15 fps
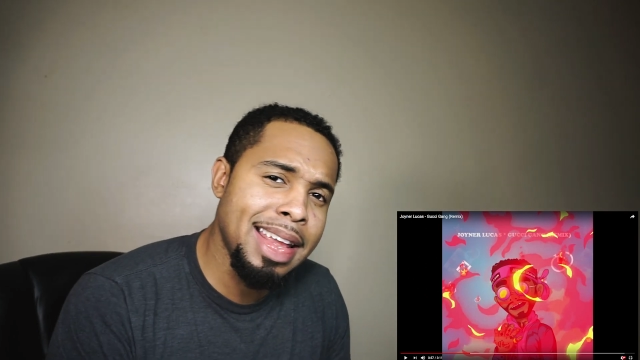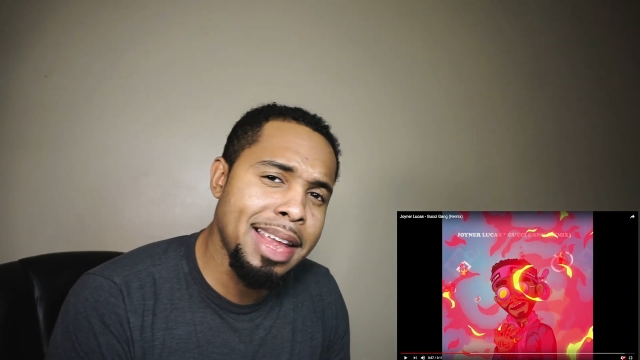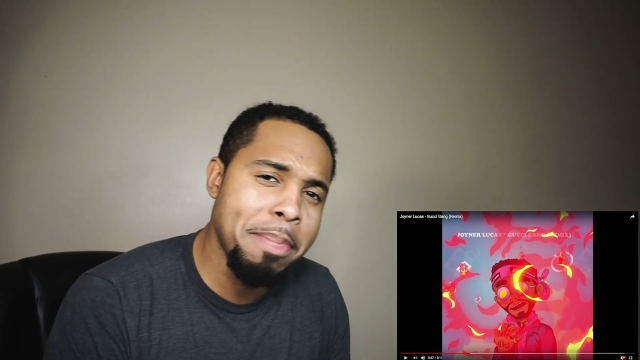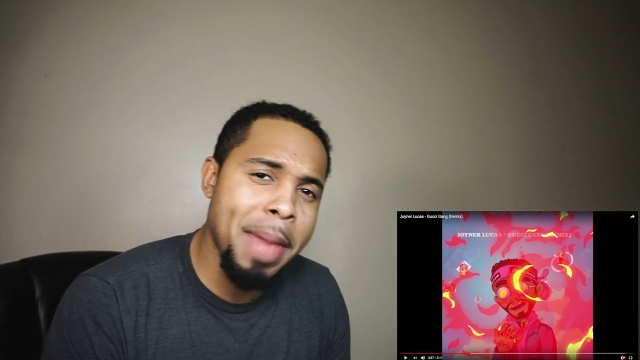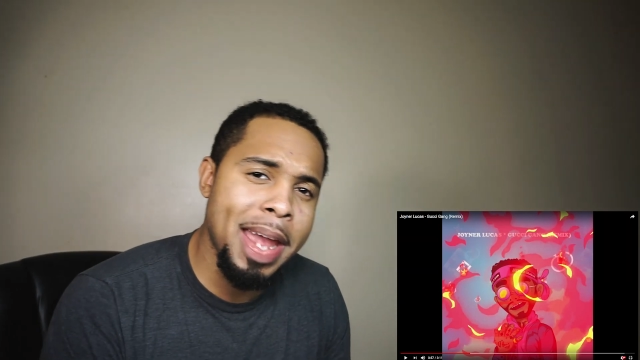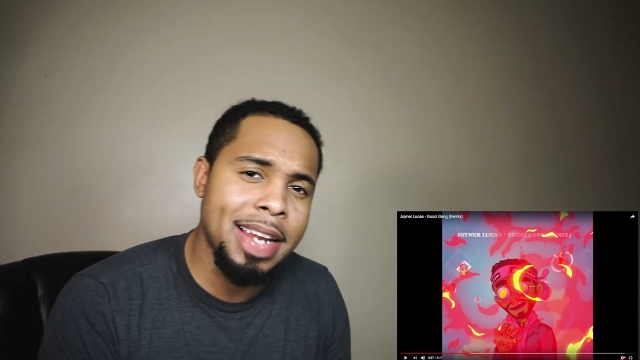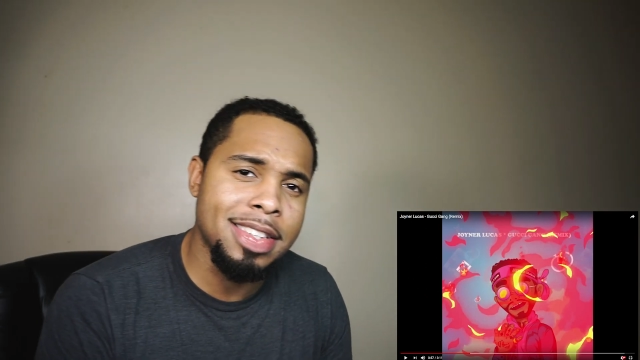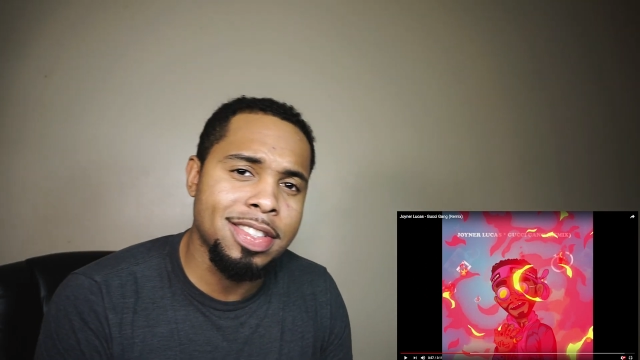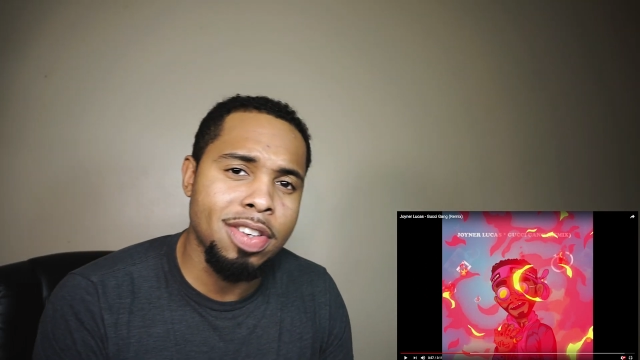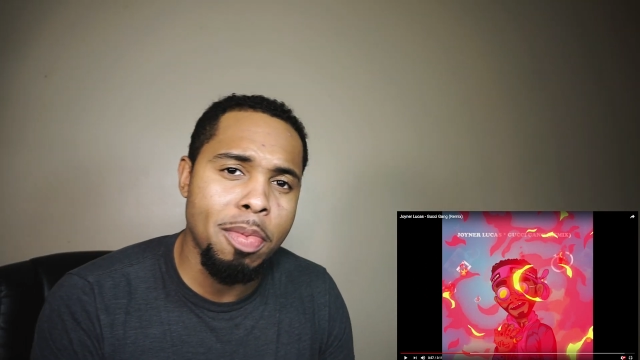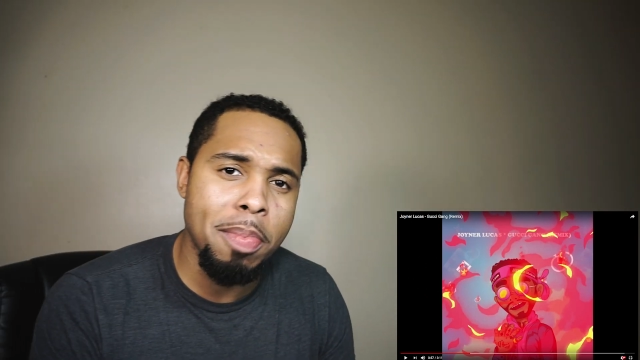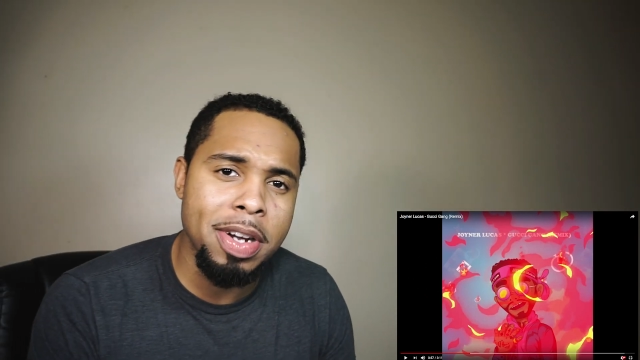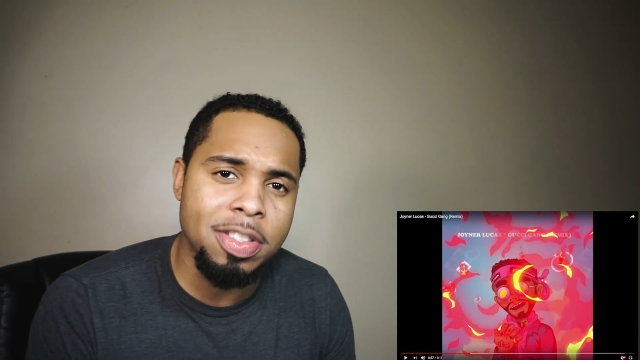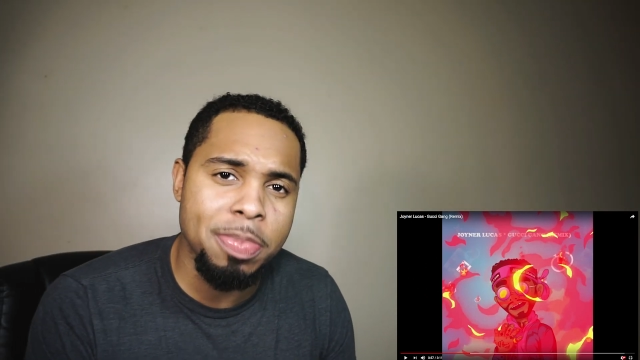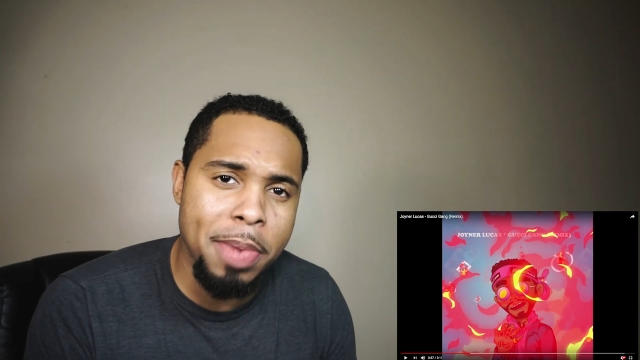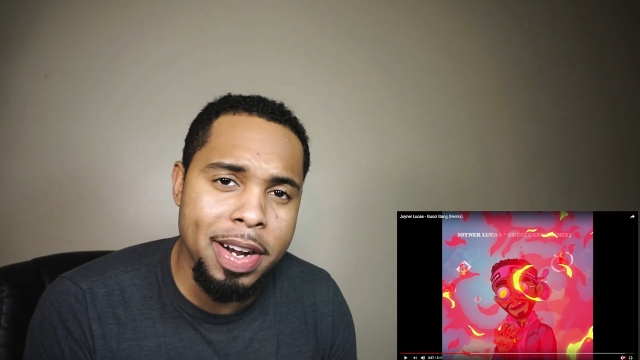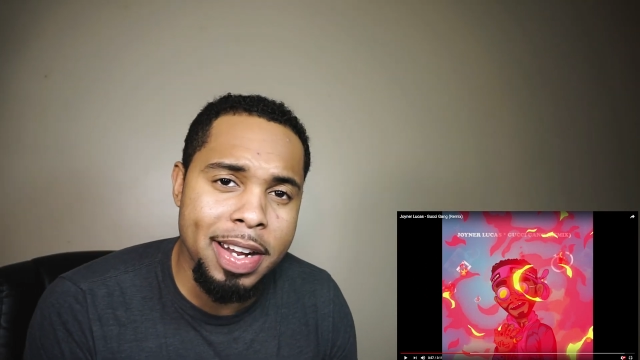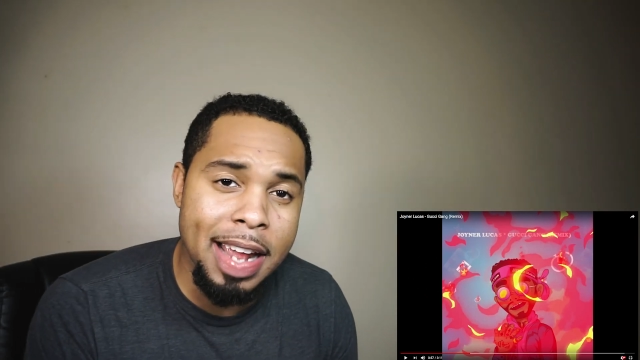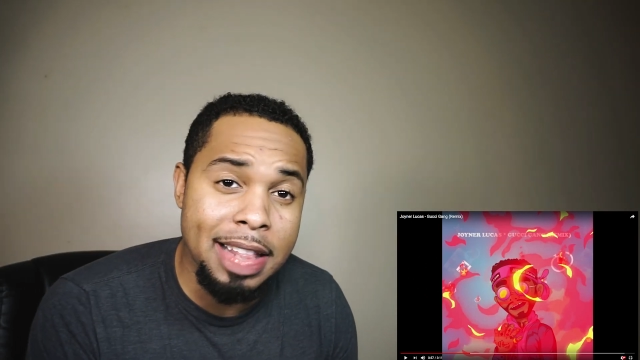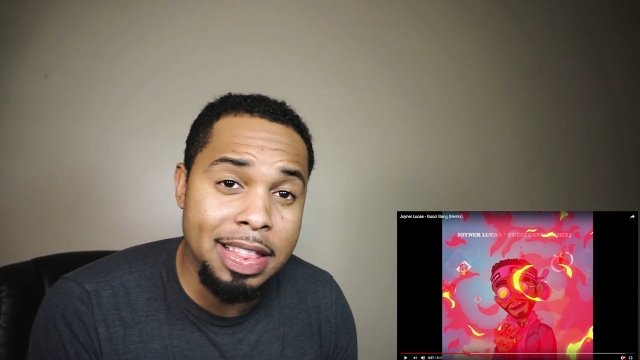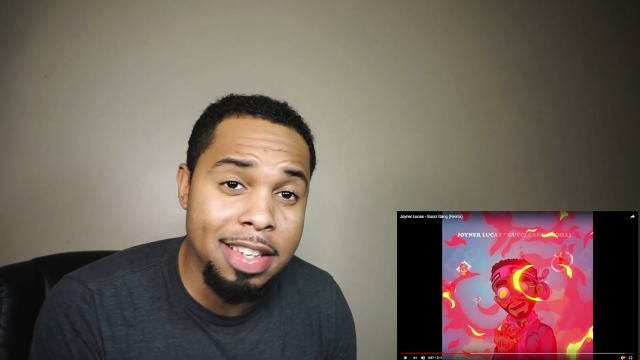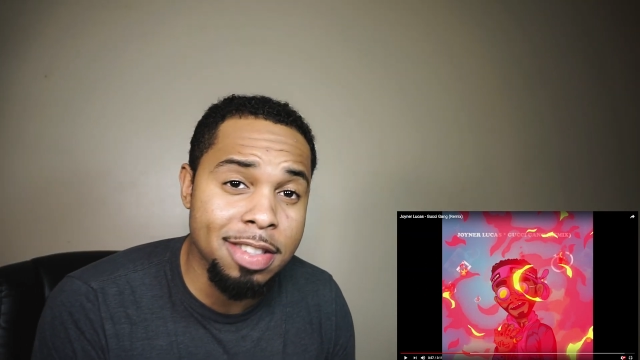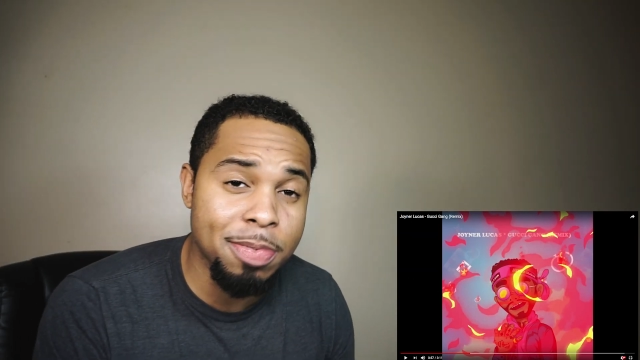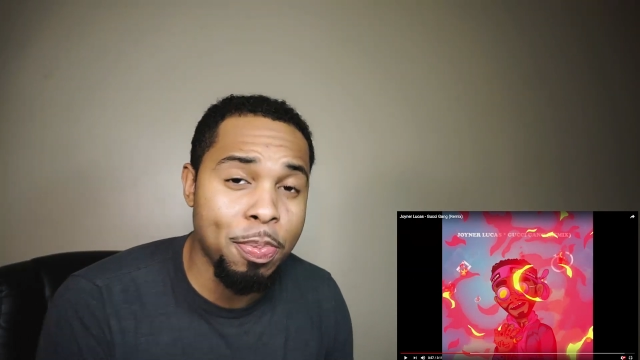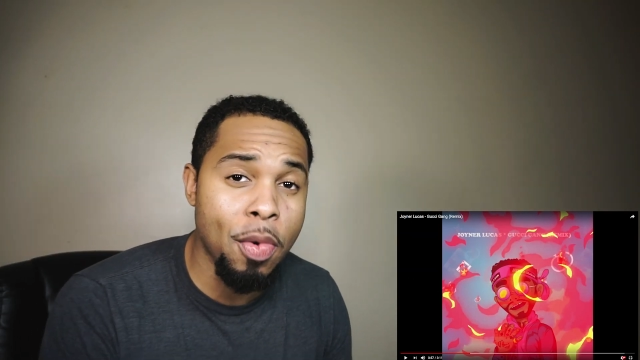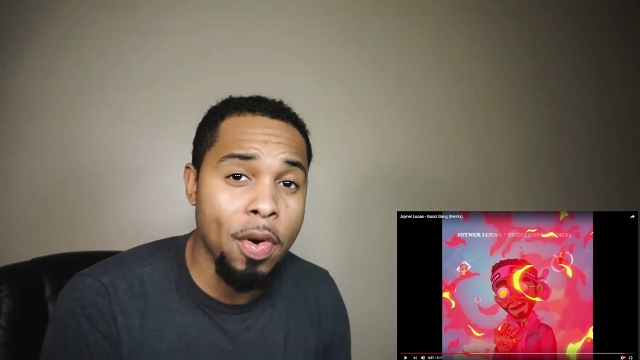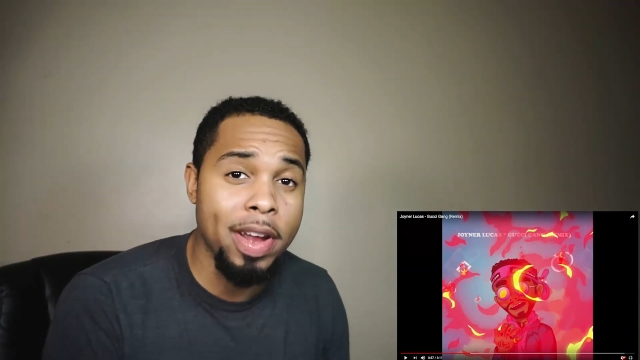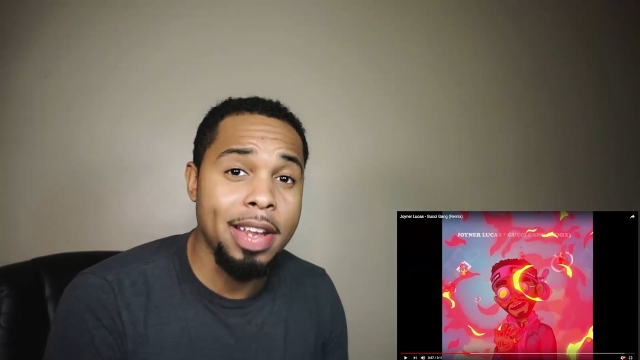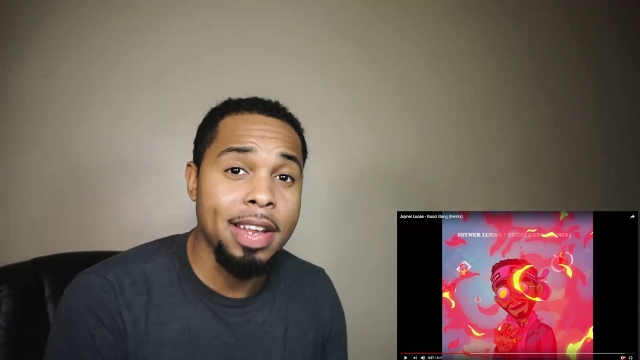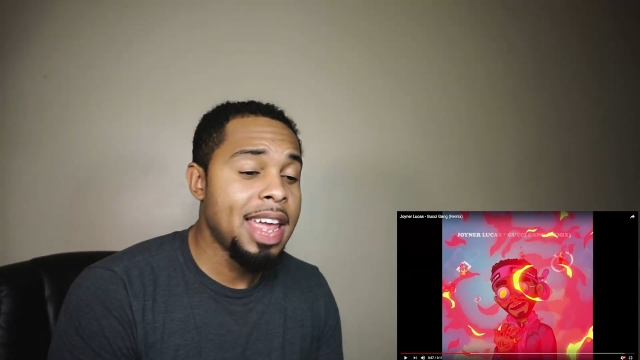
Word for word: he making so much money at this point,